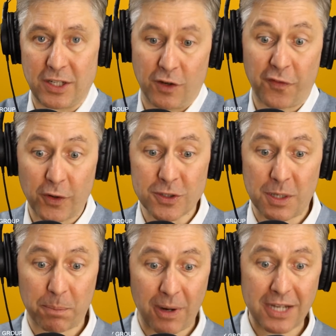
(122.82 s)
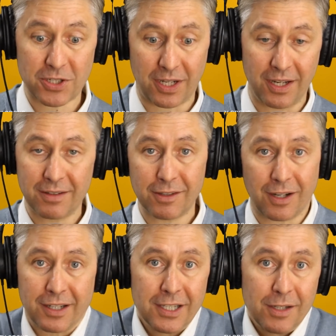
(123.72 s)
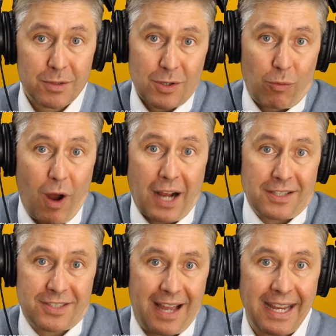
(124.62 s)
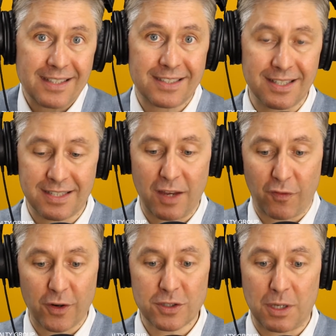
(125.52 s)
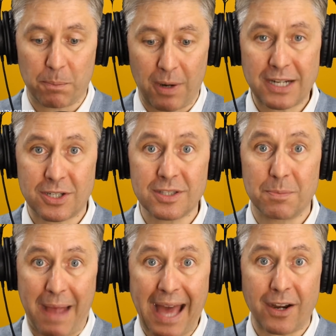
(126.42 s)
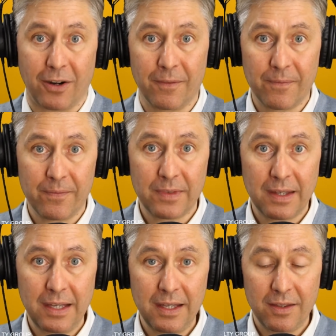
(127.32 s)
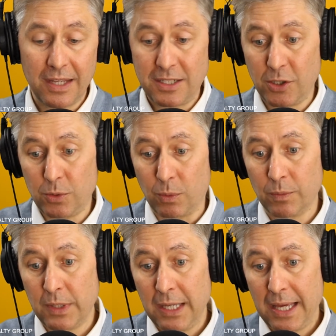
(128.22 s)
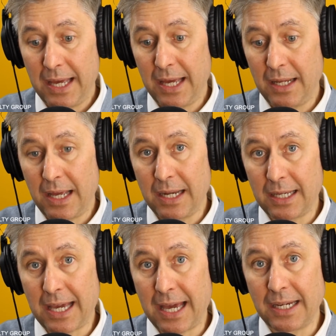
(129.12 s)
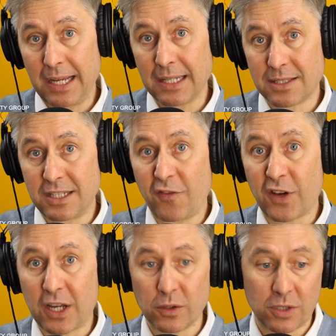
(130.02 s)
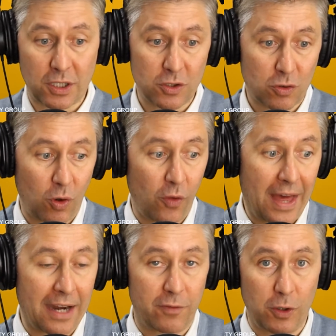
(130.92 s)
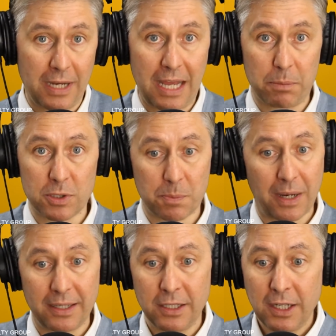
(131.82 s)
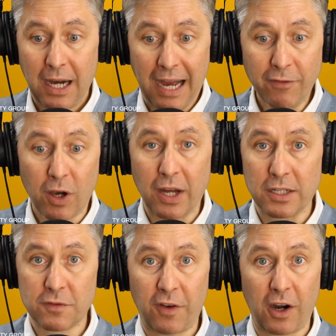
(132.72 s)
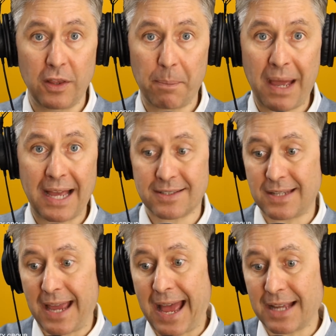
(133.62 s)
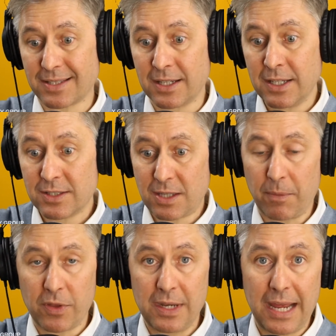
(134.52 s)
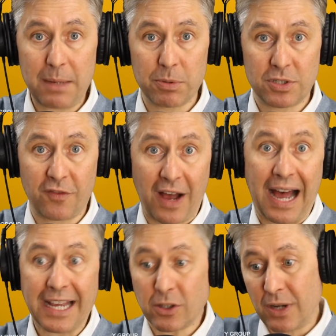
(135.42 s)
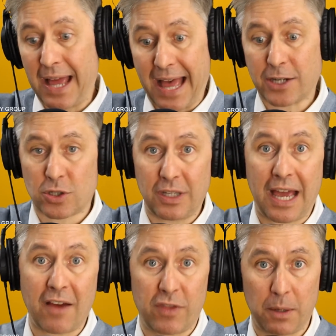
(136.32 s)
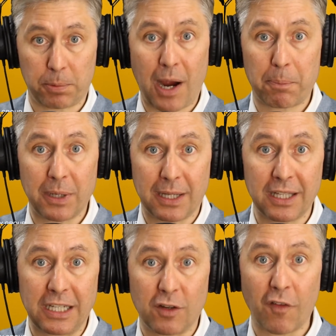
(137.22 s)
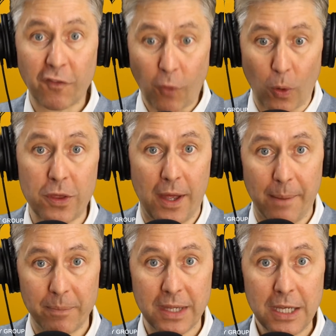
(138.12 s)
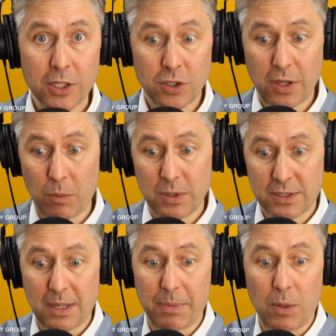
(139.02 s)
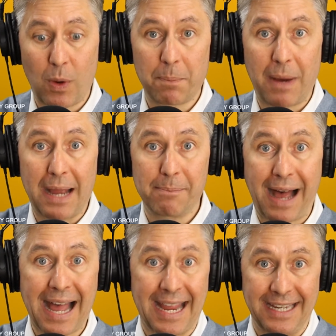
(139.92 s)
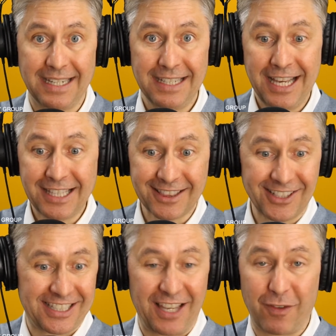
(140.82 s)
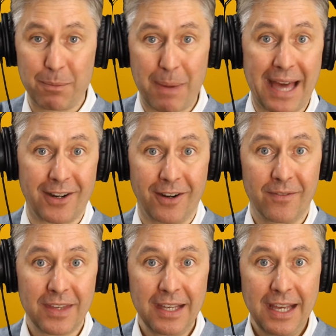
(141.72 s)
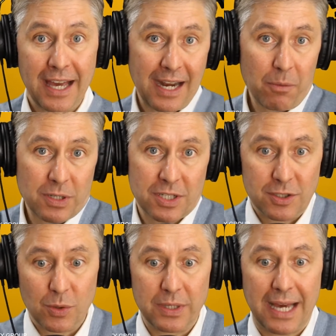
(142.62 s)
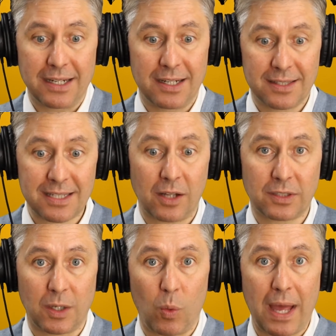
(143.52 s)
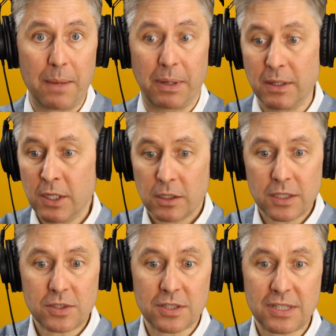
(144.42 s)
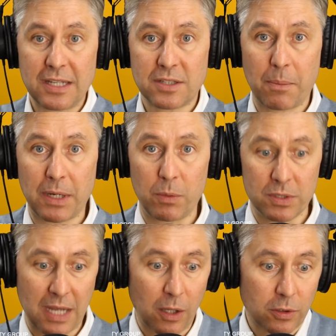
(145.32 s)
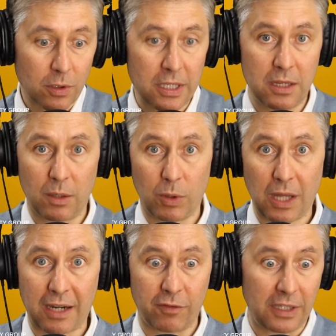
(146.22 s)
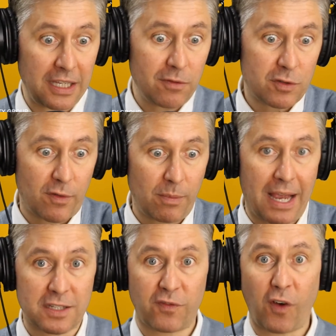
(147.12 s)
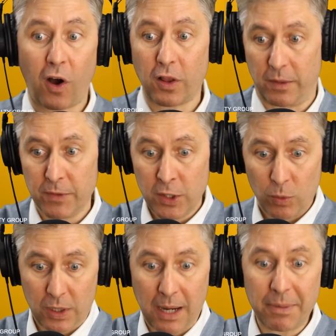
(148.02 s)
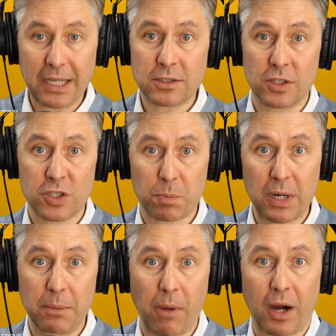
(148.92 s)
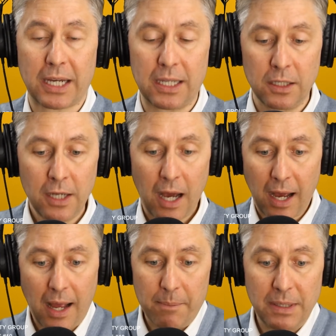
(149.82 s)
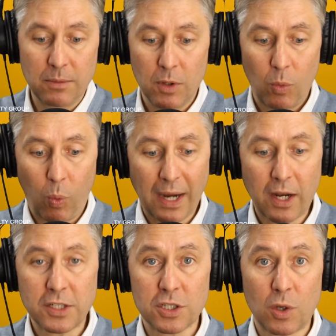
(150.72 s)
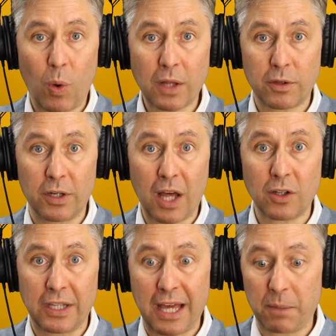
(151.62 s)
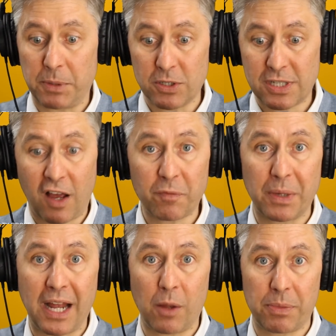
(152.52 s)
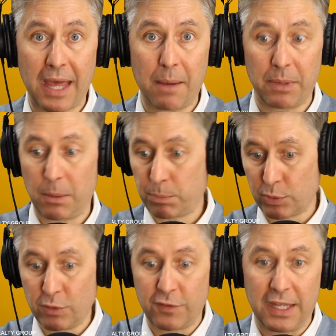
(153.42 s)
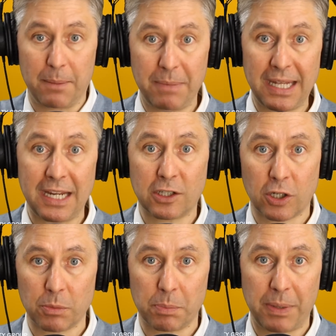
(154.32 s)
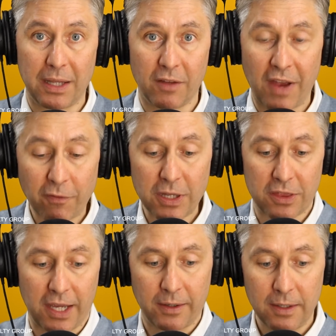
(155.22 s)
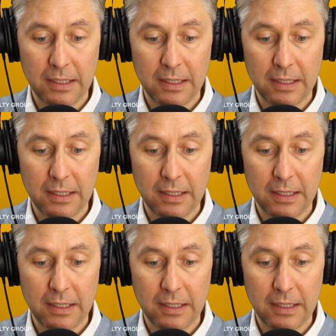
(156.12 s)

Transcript: that your first impression. And look, there's no rocket science to say first impressions matter. They do. And, and, again, it's difficult to control that of your neighbors, but I've gone as far in the past to ask some of the neighbors if I could actually have their property cleaned for them so that when somebody went by mine, it looked even better. And I wasn't doing that in an insulting way, but let's just say somebody was elderly and there were a lot of leaves from last fall and we're coming into the spring market. I mean, why not just go out there and not only help yourself, but help them and improve the immediate curb appeal of everything?